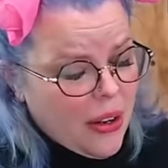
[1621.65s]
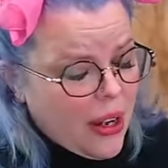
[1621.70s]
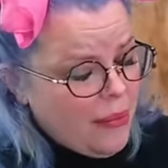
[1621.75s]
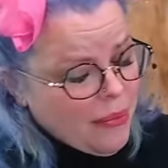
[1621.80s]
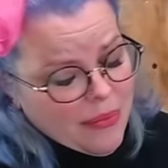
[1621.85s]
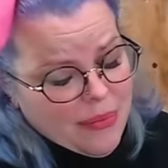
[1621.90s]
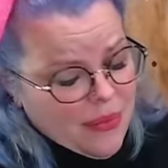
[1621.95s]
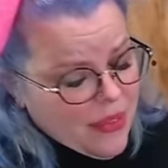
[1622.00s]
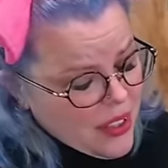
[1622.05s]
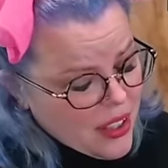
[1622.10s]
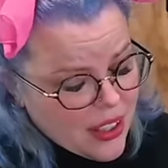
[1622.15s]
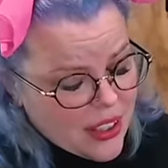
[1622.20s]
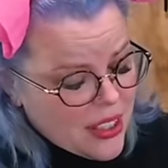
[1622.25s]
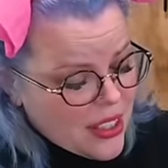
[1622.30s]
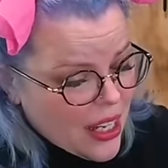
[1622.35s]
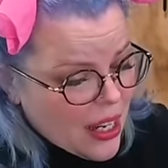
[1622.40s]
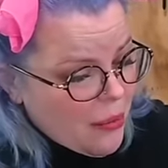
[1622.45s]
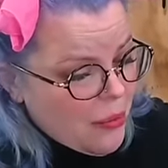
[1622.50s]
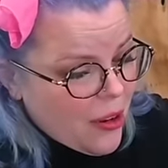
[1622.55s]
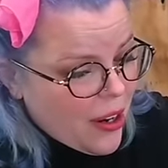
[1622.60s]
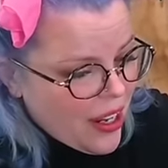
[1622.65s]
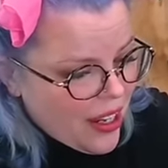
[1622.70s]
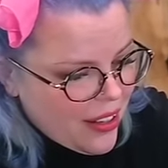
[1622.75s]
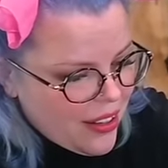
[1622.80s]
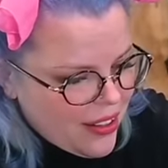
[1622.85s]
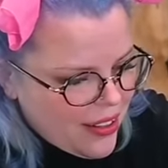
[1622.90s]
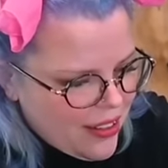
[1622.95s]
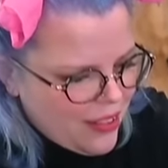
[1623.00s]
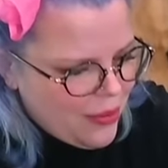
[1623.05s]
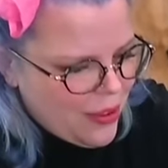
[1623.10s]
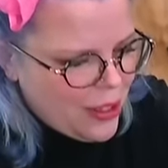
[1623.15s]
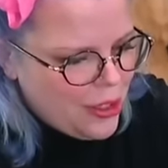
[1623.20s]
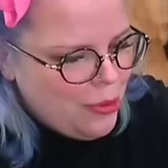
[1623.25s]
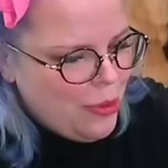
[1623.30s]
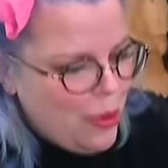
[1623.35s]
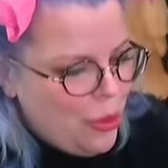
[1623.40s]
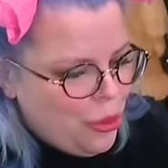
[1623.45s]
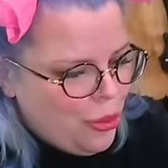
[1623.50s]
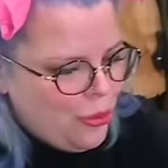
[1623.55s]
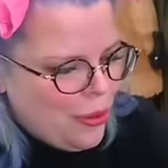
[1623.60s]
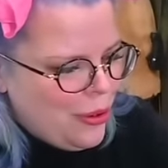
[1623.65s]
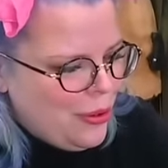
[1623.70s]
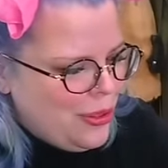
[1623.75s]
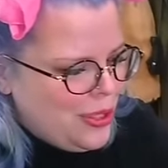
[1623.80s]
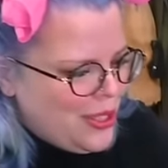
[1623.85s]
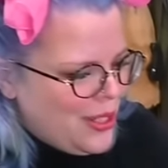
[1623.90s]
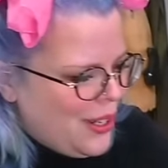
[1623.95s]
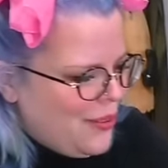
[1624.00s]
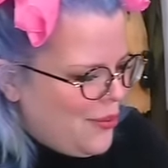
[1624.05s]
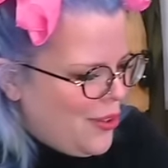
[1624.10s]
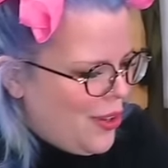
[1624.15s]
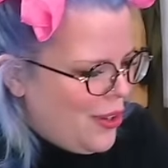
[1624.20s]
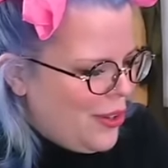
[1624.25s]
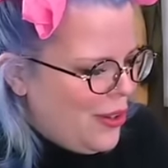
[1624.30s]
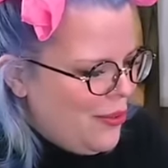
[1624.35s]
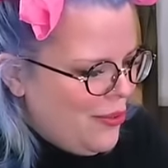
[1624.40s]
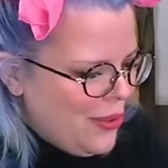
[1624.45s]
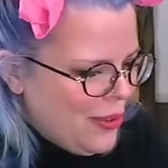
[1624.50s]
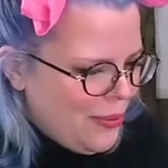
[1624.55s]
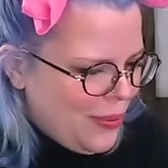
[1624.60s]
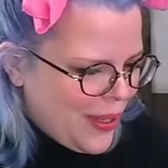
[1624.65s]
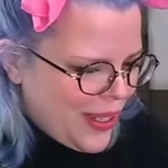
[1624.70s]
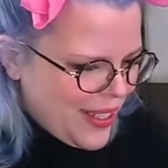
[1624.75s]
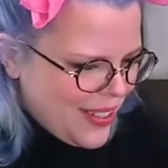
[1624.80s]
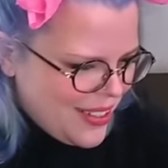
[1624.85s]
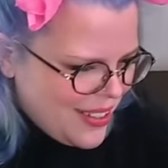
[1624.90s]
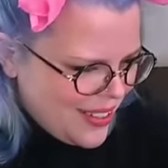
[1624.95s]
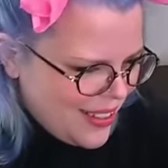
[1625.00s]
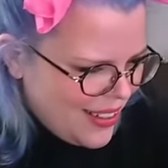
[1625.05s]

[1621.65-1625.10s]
I'm the same way. Watch me throw stuff all over the place.